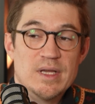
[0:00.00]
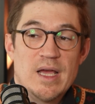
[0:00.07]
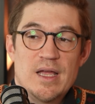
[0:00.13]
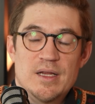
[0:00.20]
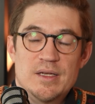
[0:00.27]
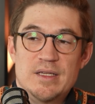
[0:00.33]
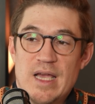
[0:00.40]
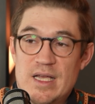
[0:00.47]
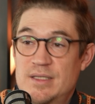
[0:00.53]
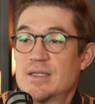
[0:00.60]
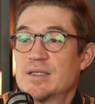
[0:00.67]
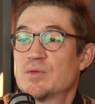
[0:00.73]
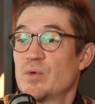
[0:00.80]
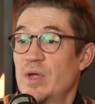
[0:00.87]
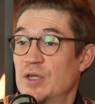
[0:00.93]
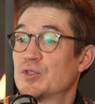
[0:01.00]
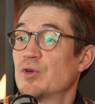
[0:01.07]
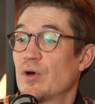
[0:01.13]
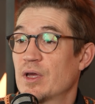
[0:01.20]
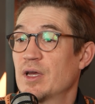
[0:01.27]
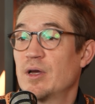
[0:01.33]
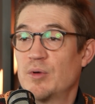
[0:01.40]
the essence, we are
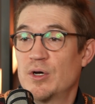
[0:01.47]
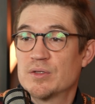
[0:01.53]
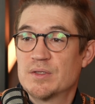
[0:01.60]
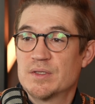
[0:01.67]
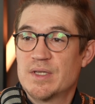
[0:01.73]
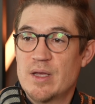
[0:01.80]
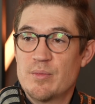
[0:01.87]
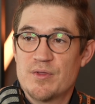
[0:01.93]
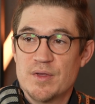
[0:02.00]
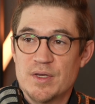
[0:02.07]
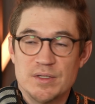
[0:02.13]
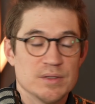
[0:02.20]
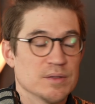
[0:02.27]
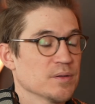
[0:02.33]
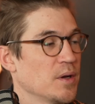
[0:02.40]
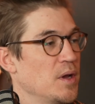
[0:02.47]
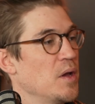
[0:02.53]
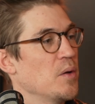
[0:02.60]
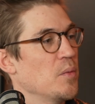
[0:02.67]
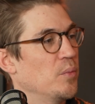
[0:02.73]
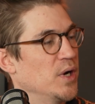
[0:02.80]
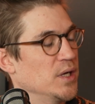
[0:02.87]
talking about the same thing.
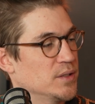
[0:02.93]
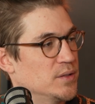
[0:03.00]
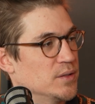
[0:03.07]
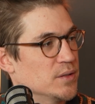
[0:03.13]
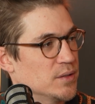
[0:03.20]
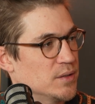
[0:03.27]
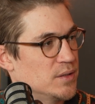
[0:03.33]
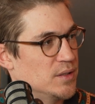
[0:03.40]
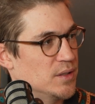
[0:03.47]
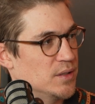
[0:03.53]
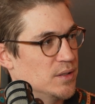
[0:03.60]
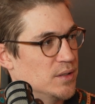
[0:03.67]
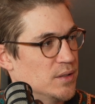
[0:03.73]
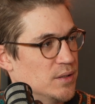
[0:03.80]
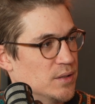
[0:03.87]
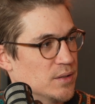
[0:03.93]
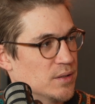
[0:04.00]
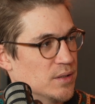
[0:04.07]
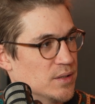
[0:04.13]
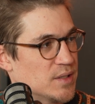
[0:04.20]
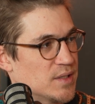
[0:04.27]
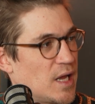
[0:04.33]
But
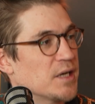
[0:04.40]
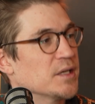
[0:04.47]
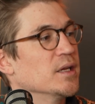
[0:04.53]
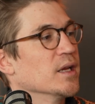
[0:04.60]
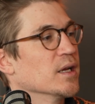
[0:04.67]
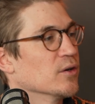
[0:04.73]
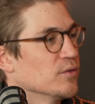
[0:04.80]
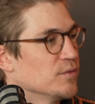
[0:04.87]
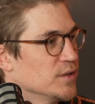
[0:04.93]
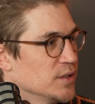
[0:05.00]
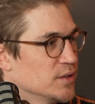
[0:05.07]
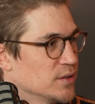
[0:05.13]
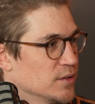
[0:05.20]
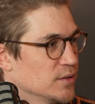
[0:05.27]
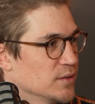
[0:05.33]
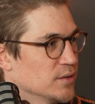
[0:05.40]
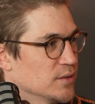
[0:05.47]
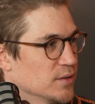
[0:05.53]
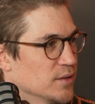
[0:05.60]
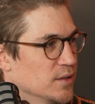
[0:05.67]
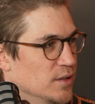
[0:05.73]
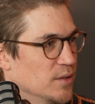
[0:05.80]
the studying of it
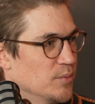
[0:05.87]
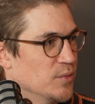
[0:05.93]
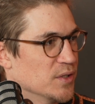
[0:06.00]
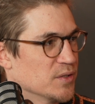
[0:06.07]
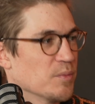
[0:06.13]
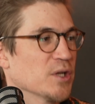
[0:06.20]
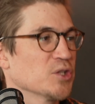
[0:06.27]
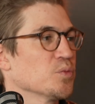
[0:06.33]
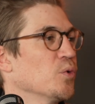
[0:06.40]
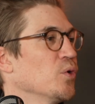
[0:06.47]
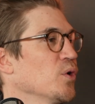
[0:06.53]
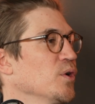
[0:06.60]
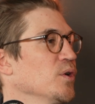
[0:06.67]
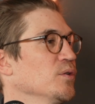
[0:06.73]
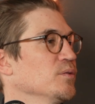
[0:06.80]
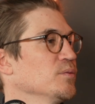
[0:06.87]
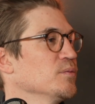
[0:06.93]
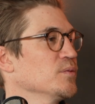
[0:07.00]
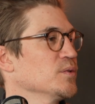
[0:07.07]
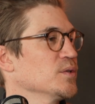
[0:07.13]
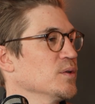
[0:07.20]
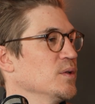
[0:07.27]
is much more,
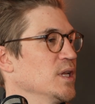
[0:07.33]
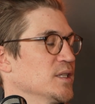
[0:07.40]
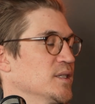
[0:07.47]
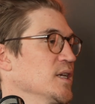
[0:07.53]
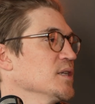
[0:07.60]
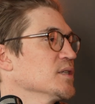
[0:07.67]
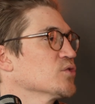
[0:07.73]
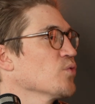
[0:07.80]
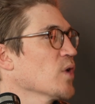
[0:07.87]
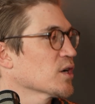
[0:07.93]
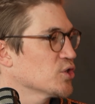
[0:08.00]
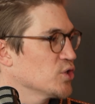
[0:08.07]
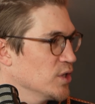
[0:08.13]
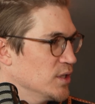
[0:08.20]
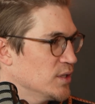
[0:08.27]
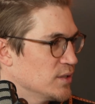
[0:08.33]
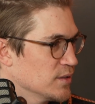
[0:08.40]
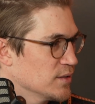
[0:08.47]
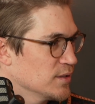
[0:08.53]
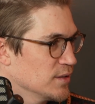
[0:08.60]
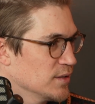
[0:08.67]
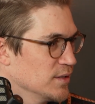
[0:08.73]
let's say, structured
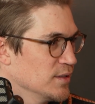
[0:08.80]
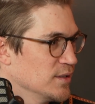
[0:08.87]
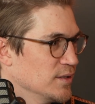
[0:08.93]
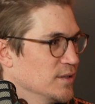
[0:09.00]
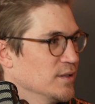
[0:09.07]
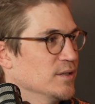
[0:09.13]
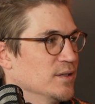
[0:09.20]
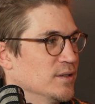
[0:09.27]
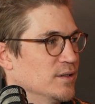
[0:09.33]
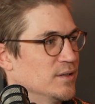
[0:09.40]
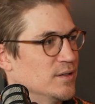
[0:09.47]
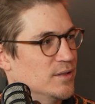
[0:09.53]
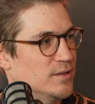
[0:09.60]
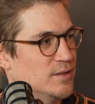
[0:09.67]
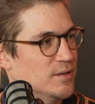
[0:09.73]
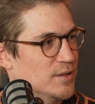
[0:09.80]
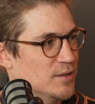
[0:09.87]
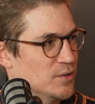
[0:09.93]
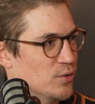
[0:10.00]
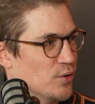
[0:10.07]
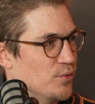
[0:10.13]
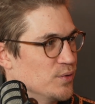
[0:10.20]

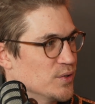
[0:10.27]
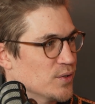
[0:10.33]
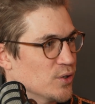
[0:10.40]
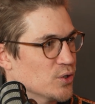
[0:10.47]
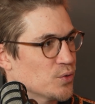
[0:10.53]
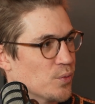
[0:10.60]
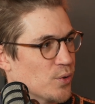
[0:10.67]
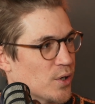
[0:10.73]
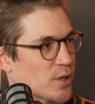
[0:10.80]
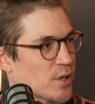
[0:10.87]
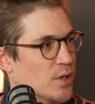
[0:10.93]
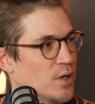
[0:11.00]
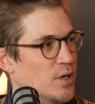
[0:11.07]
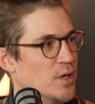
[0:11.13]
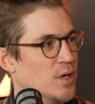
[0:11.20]
in your research work